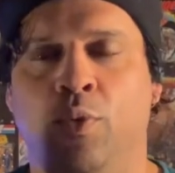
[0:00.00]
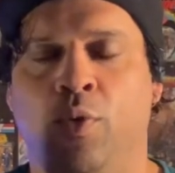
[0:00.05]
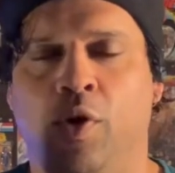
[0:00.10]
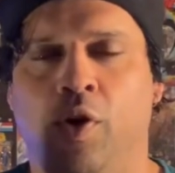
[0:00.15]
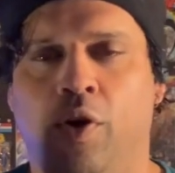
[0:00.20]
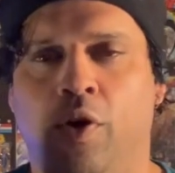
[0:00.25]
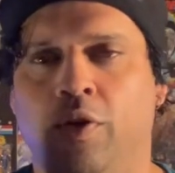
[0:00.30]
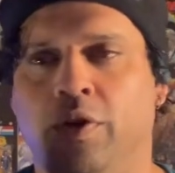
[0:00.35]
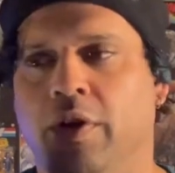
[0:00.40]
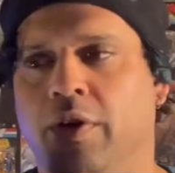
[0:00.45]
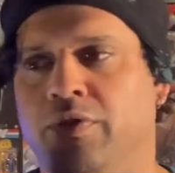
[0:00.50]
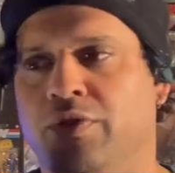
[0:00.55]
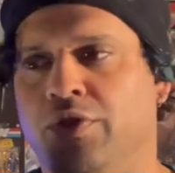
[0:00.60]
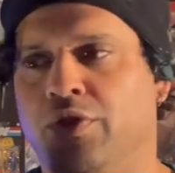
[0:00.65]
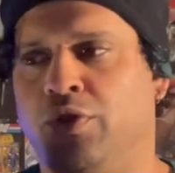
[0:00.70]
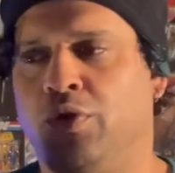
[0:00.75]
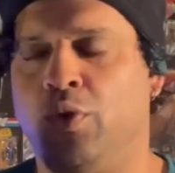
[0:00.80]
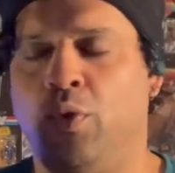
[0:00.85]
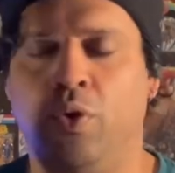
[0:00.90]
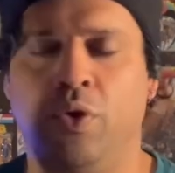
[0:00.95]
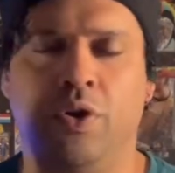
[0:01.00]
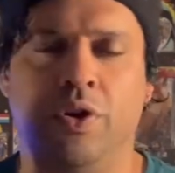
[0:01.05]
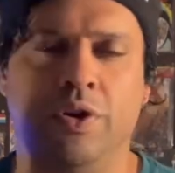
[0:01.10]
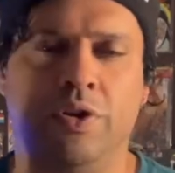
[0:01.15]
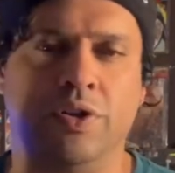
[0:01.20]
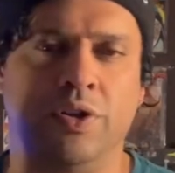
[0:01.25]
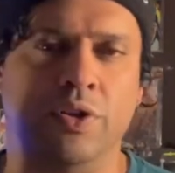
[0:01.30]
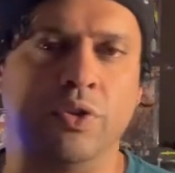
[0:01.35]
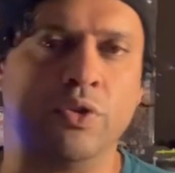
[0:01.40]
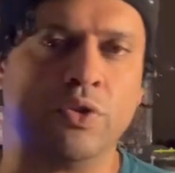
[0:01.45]
world of
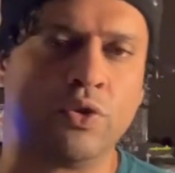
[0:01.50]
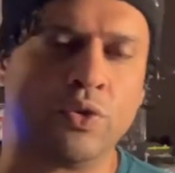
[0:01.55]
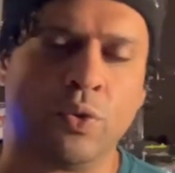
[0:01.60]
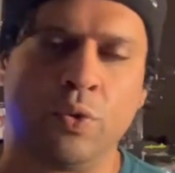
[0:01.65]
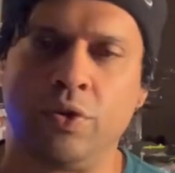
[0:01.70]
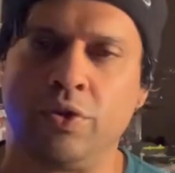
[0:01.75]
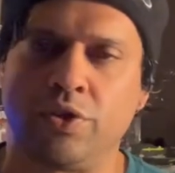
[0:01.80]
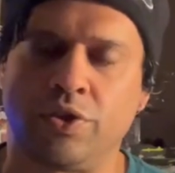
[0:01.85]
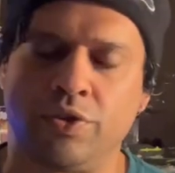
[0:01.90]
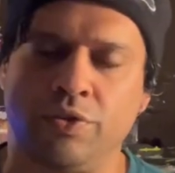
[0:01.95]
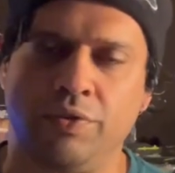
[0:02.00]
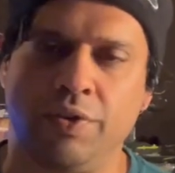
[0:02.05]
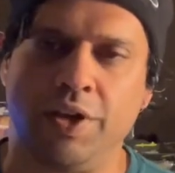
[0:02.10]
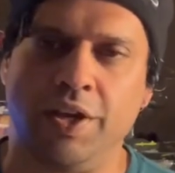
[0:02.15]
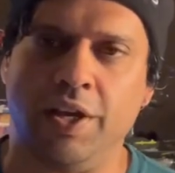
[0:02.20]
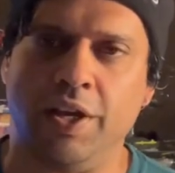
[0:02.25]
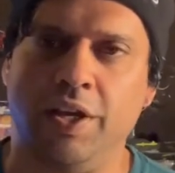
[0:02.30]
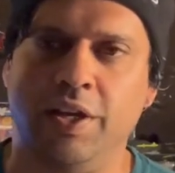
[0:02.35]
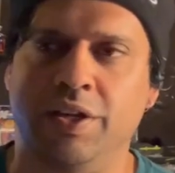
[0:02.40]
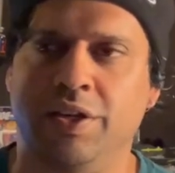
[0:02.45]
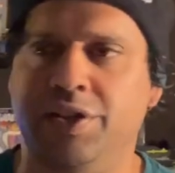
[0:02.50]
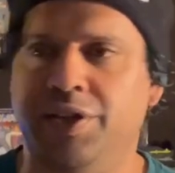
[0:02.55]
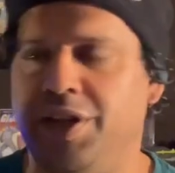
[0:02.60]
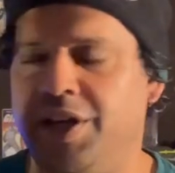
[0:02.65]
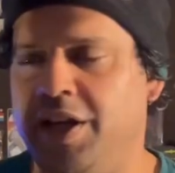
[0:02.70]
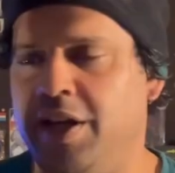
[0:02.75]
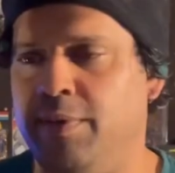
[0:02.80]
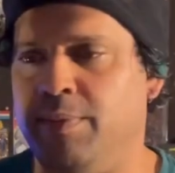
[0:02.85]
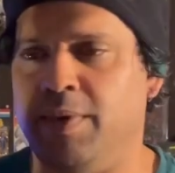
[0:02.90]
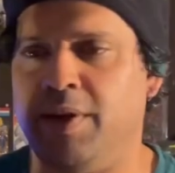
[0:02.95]
swords and sorcery,
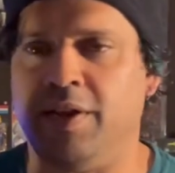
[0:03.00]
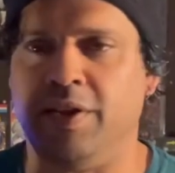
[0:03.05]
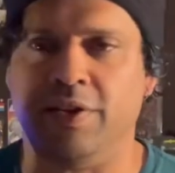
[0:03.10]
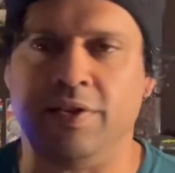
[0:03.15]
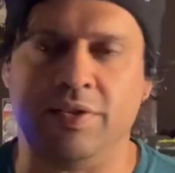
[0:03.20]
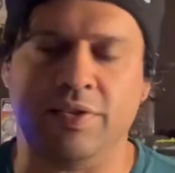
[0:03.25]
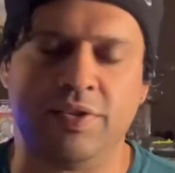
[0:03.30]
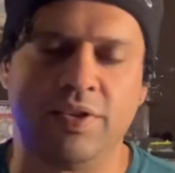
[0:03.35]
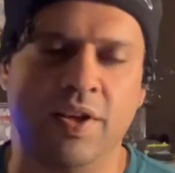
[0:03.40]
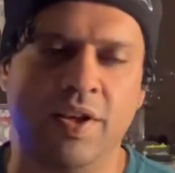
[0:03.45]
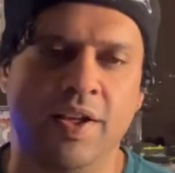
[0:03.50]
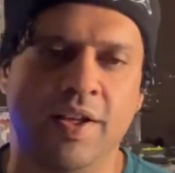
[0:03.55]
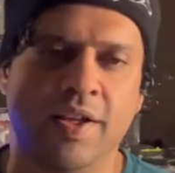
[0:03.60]
demons,